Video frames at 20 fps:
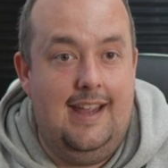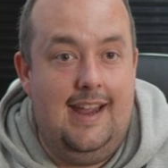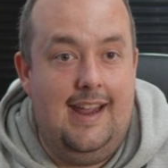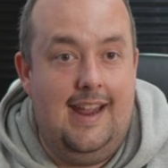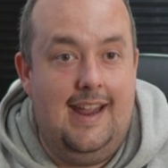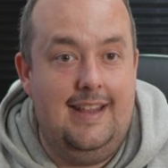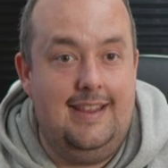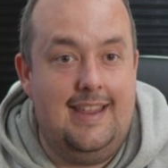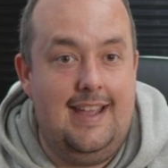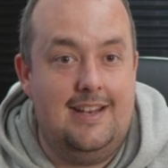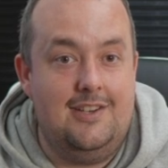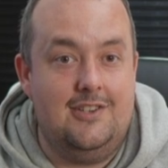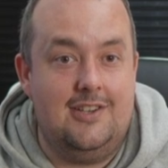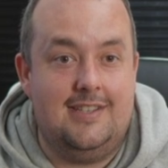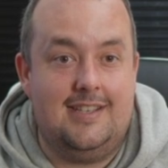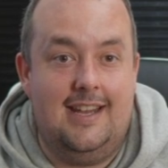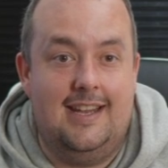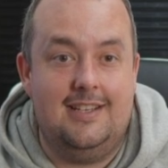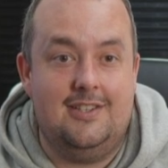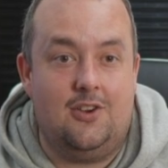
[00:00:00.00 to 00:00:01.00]
it then just
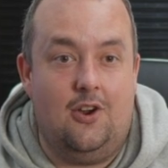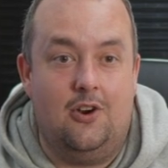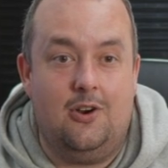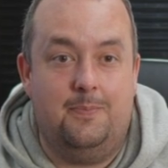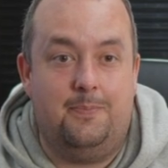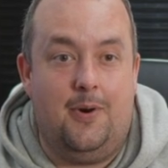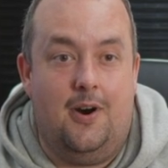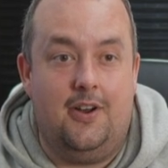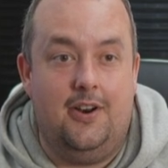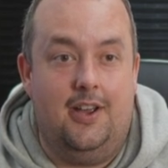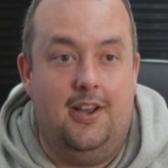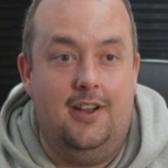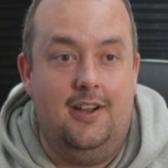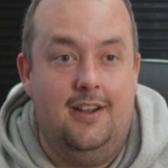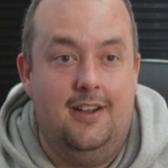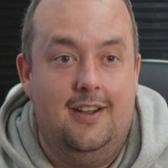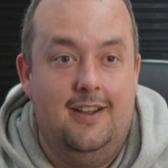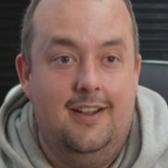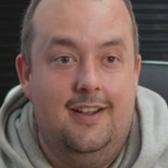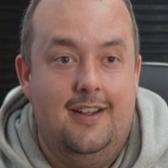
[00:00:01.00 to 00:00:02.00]
hits Ogbonna.
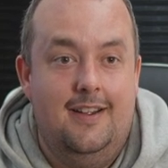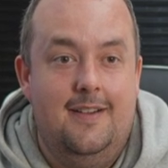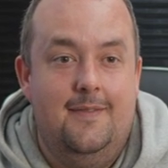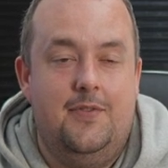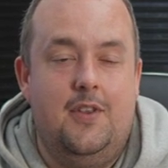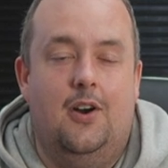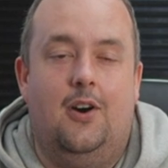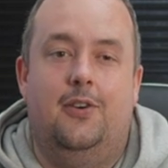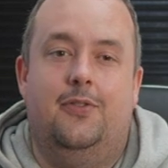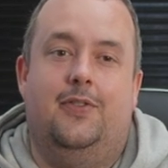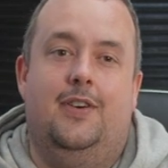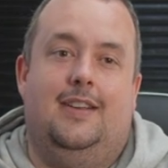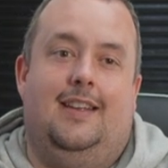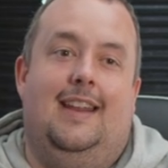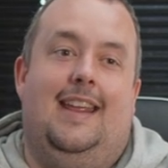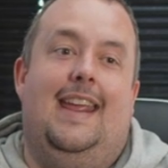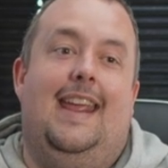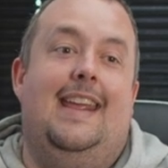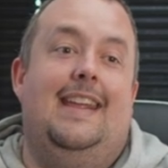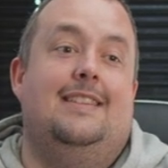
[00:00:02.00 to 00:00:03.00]
Oh, fuck
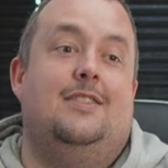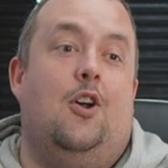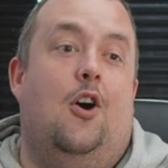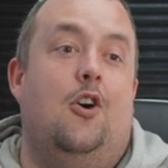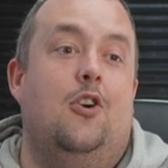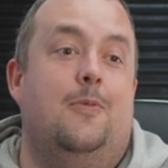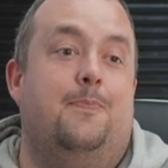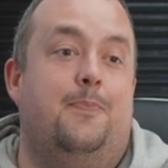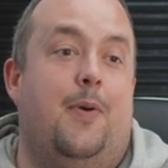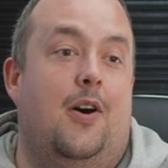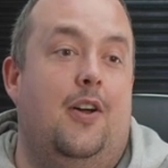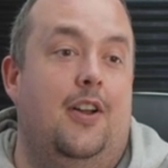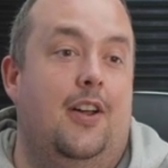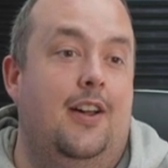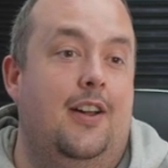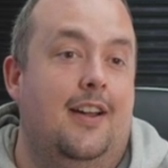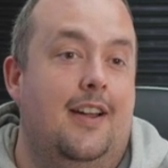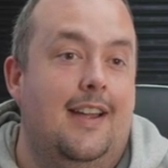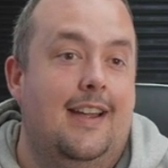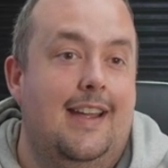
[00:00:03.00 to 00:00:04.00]
it. It hits
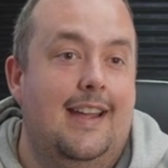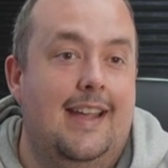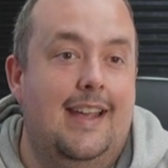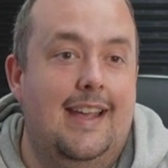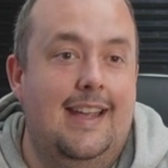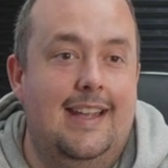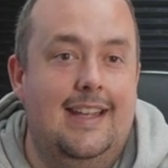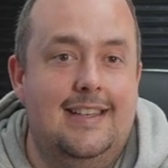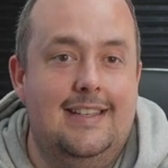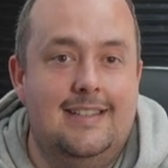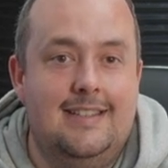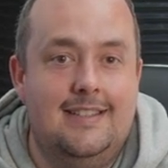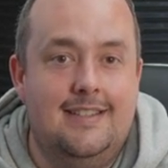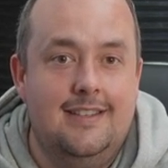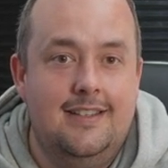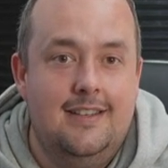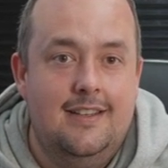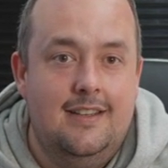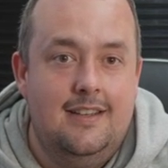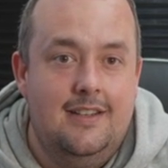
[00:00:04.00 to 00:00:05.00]
Ogbonna. It
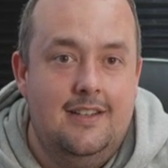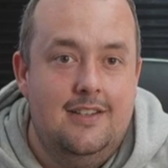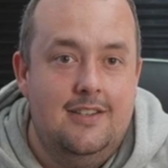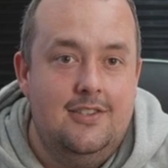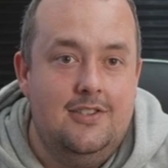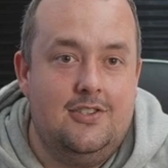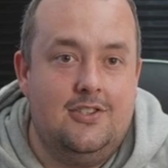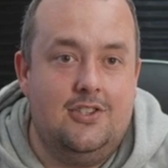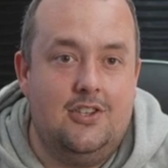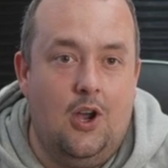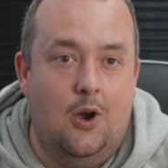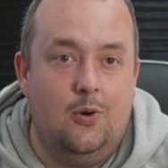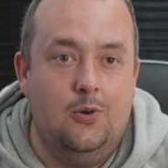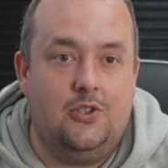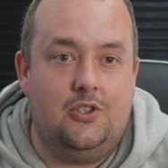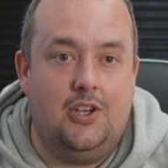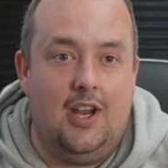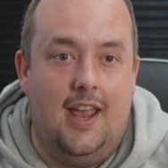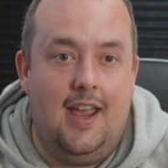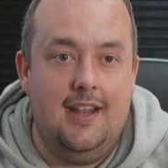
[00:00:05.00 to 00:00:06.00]
hits
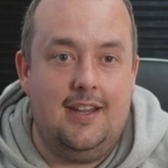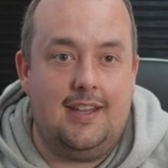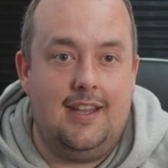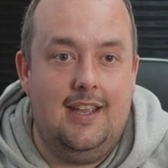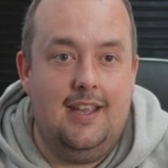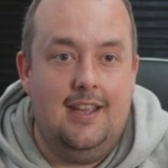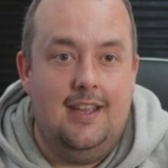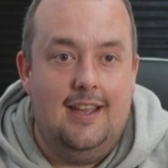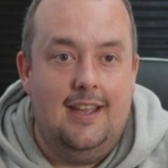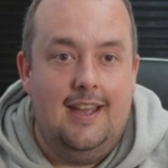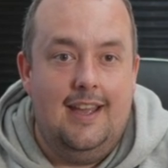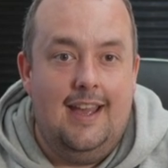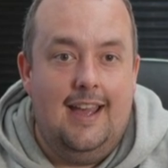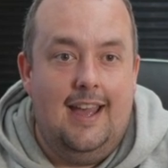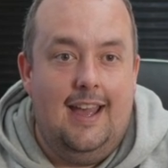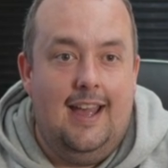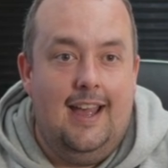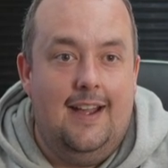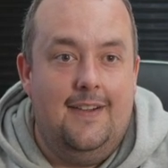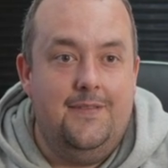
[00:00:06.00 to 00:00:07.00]
Socek.
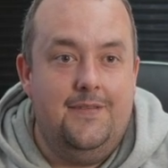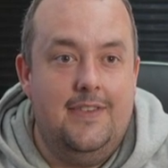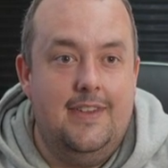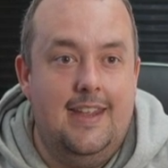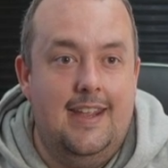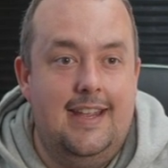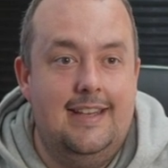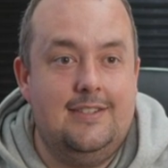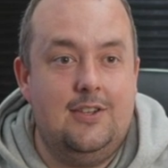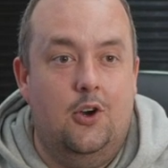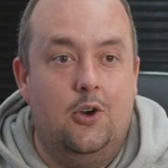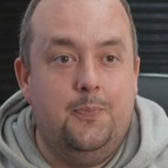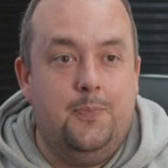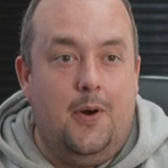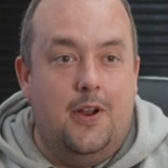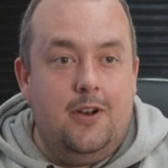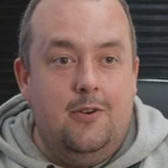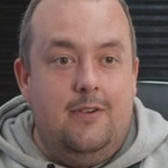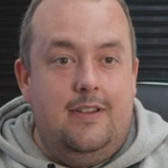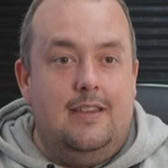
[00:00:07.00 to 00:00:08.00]
Hits
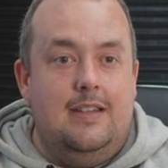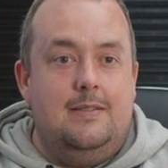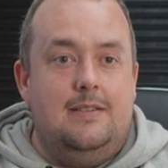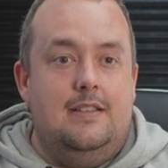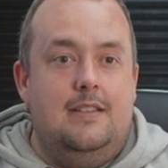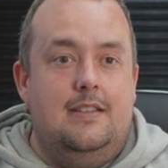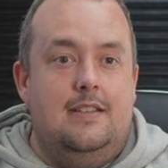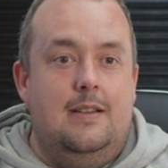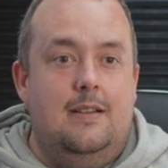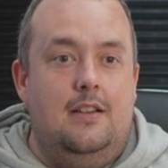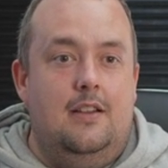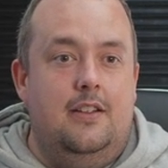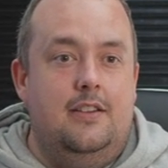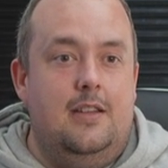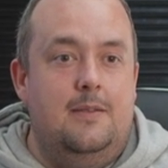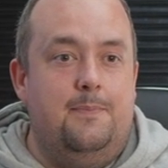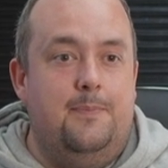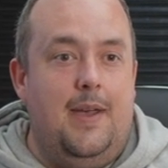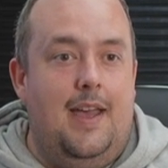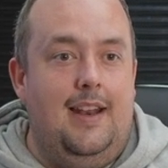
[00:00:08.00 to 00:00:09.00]
Ogbonna in
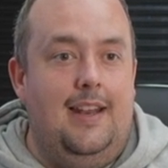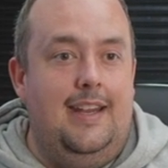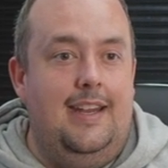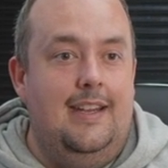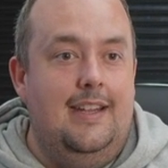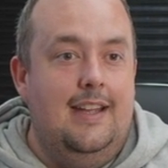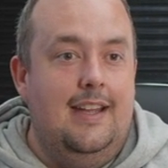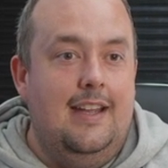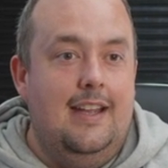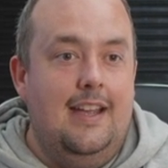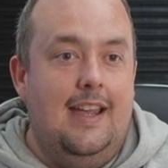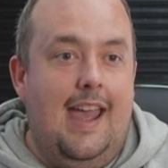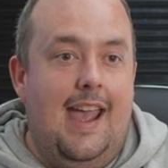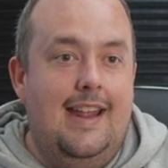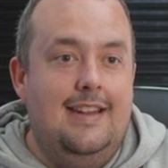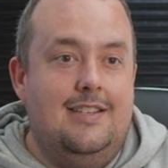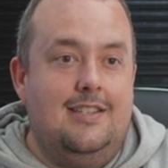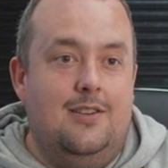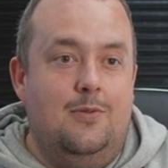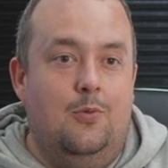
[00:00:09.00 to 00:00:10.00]
the belly.
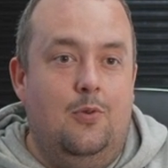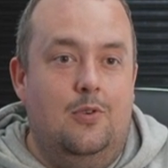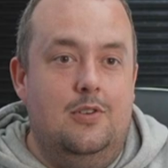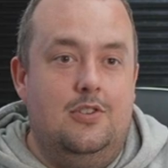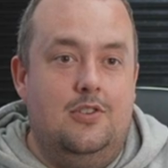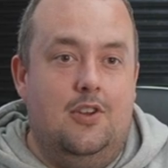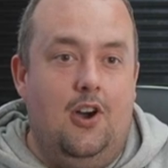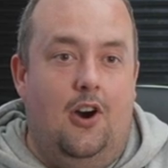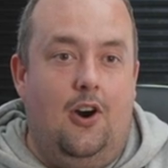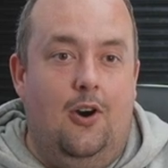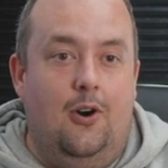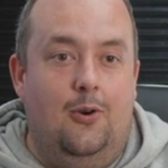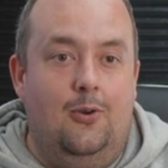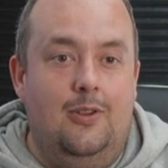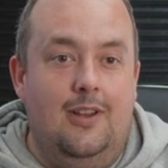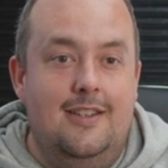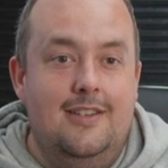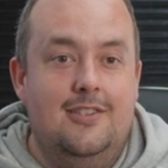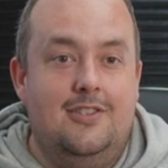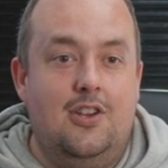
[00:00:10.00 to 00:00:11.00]
Heads towards
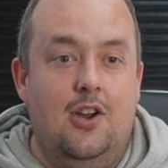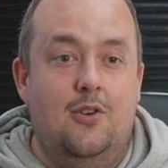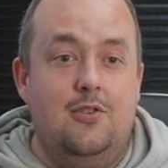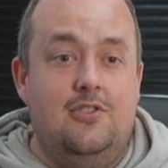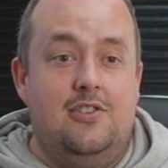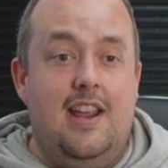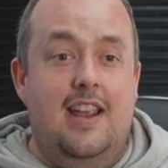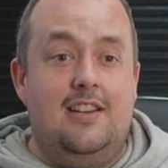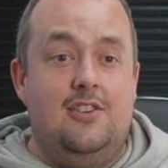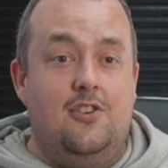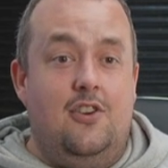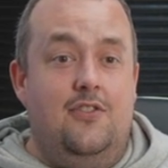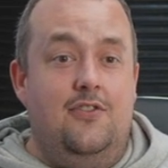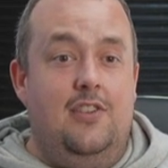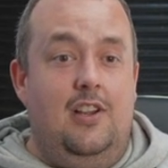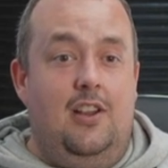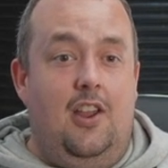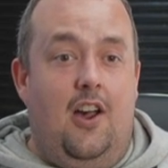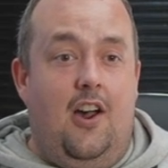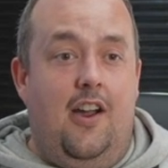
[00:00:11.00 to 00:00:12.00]
goal. Socek's on
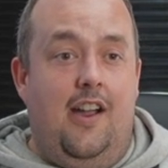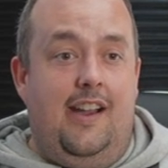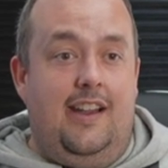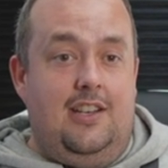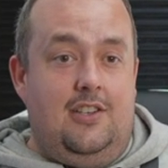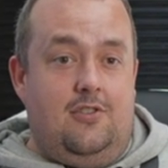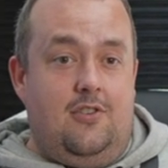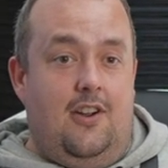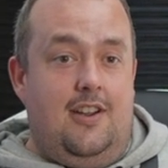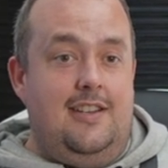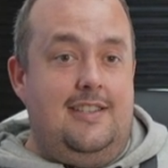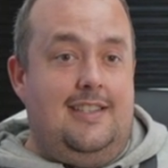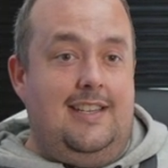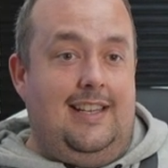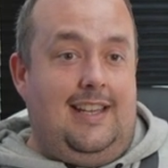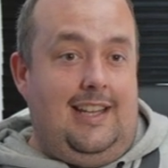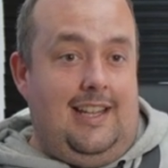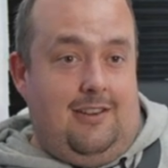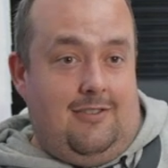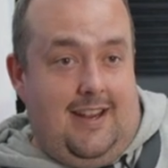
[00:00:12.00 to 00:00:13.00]
the line, tries to
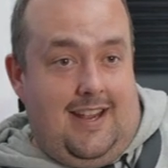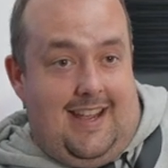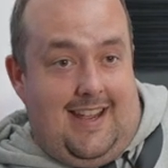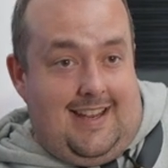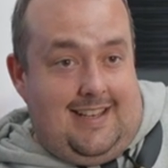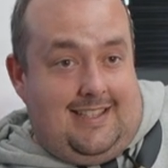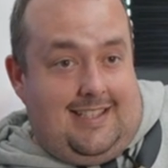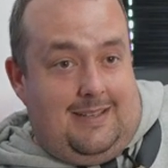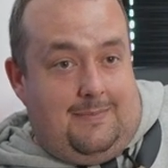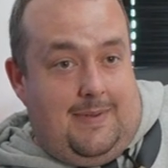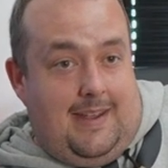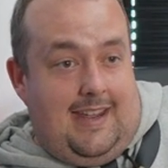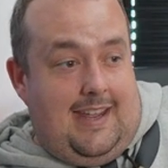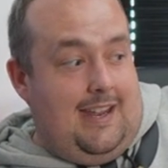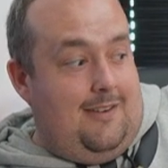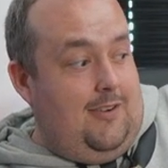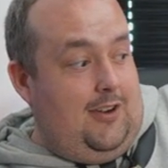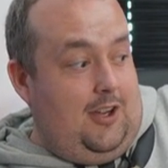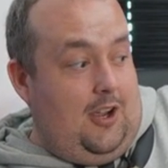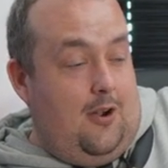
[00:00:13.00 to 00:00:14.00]
clear it. It hits him
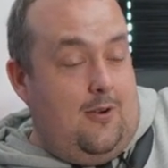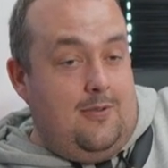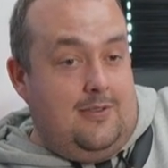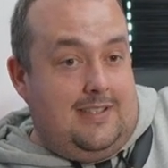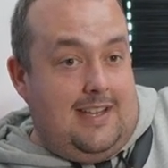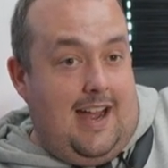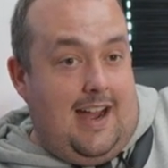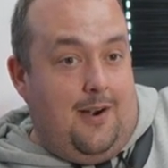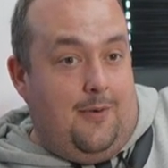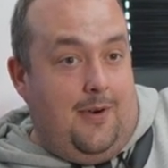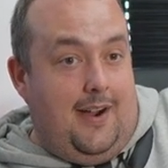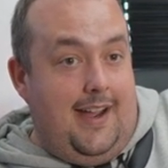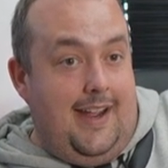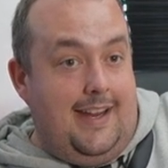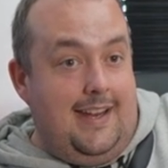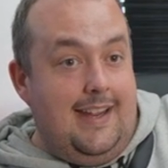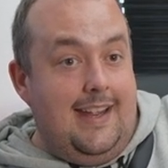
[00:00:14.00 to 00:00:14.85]
here and goes that way.